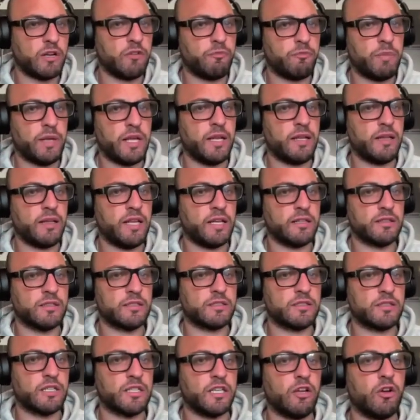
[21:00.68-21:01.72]
of being the
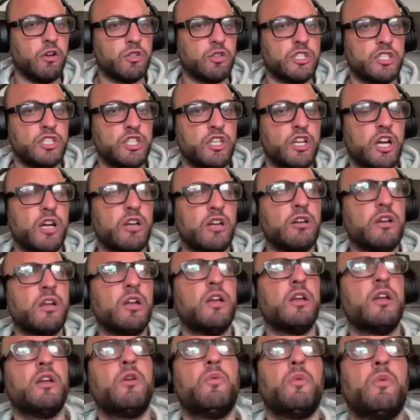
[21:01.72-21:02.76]
understudy, or did you go,
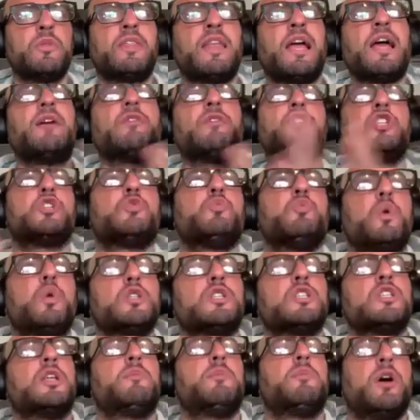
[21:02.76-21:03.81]
well, that just
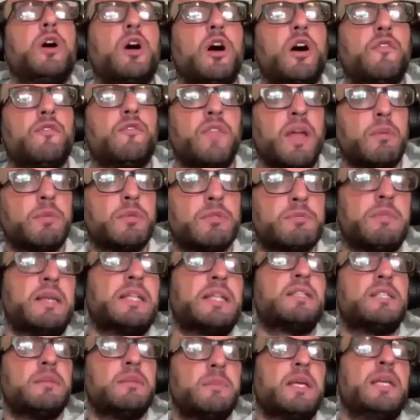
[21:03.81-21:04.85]
wasn't the path that was
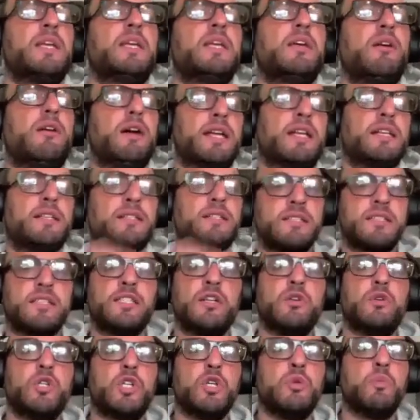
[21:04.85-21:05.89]
meant to be. I can
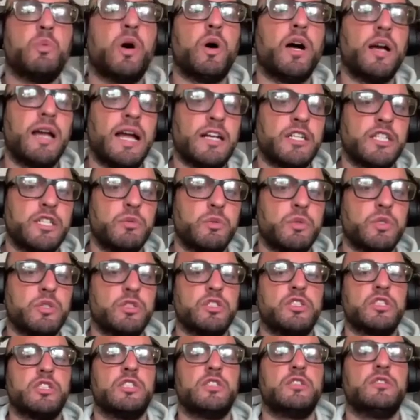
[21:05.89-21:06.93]
still do what I actually want to
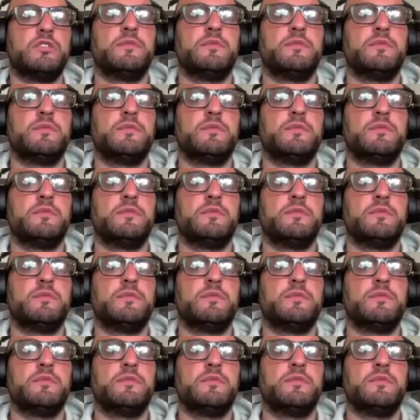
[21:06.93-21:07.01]
do.